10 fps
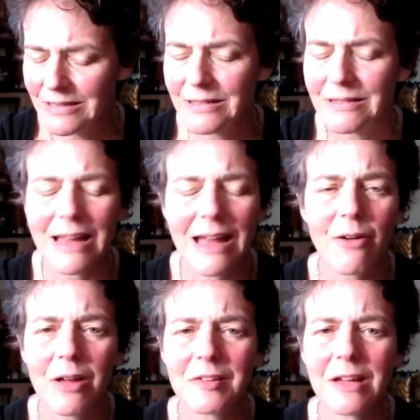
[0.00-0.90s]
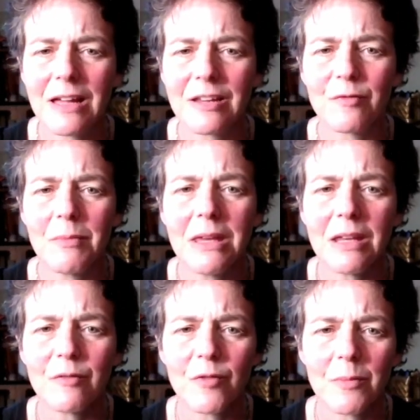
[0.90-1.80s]
now has a kind of
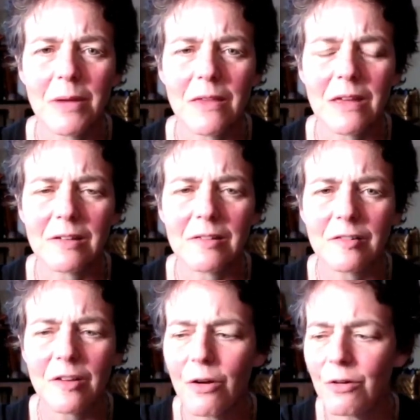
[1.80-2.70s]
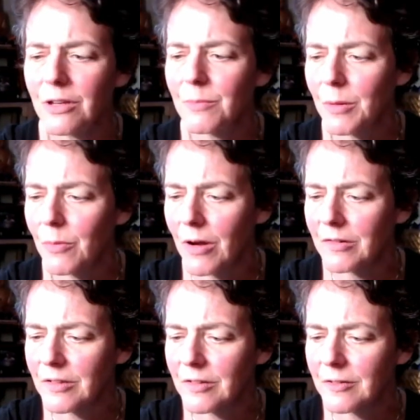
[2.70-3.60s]
meaning for me that is so deeply
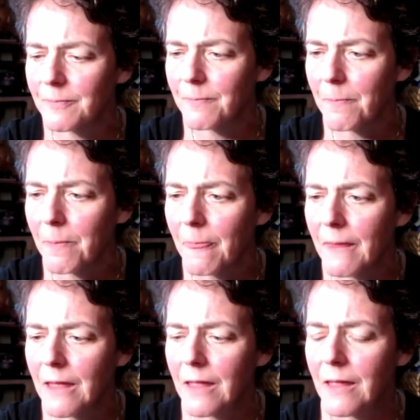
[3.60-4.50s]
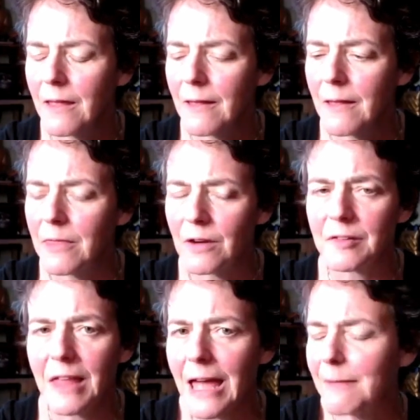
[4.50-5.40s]
precious. There's
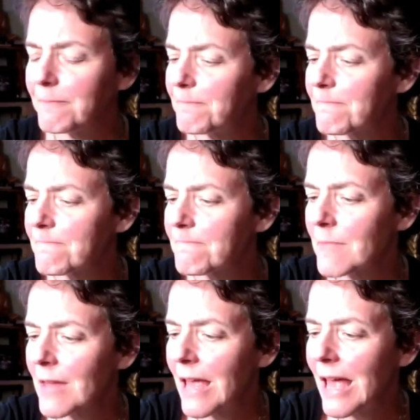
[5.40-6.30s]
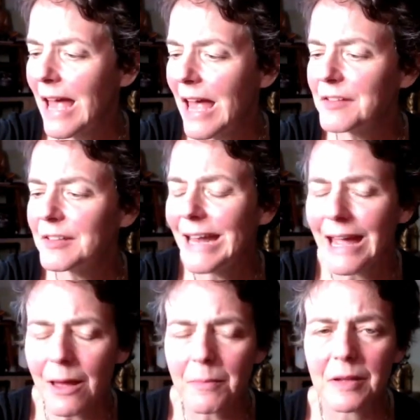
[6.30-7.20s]
that. As it
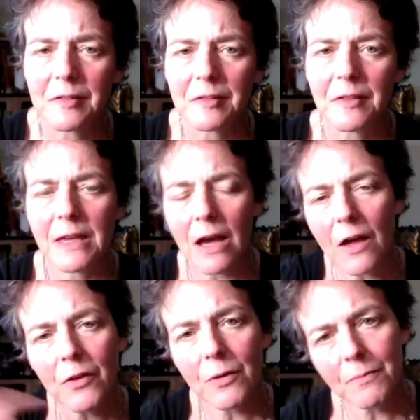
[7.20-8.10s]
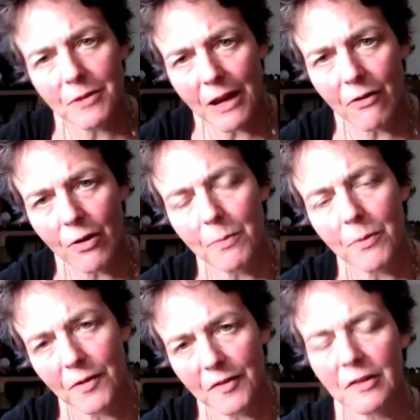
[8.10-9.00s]
happens, the other tarot
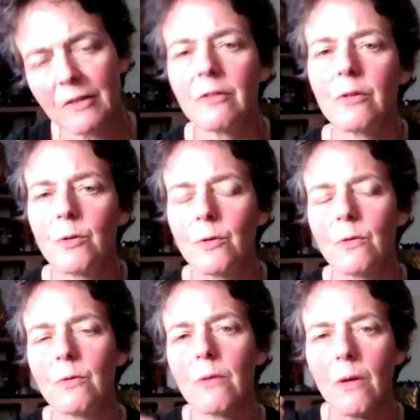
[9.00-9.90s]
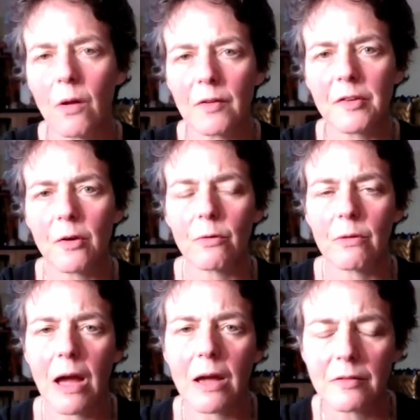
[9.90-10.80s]
person who also
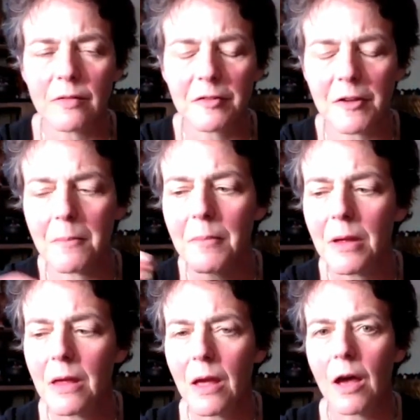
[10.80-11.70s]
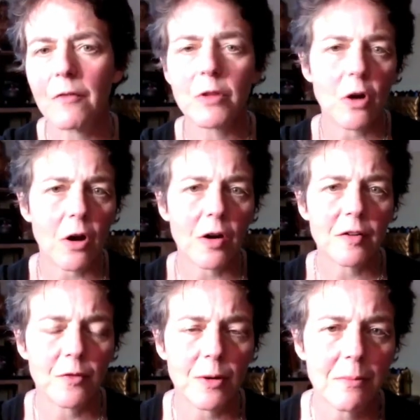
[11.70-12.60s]
got some of the cards
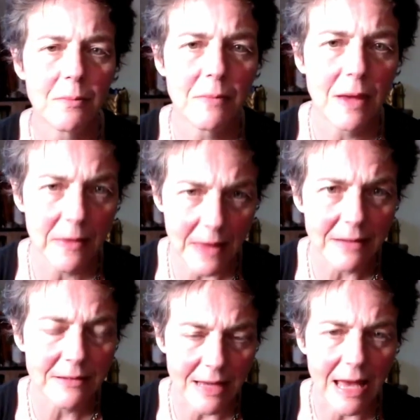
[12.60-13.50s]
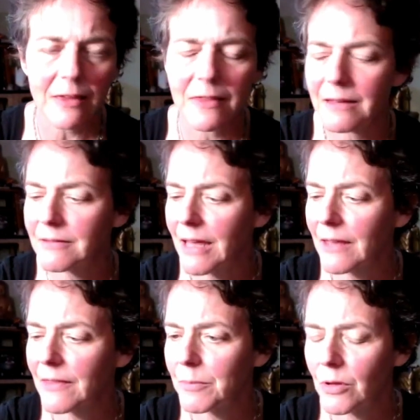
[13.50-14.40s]
from that deck
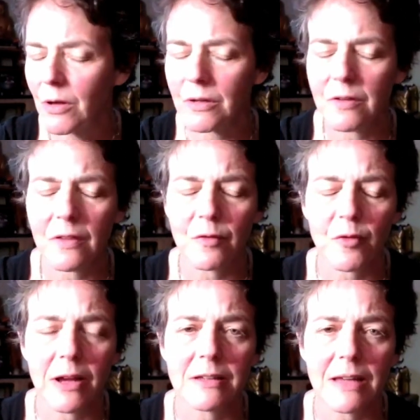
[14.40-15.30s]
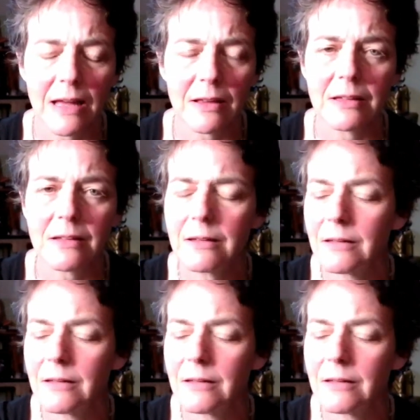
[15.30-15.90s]
that belonged to the friend Ellen,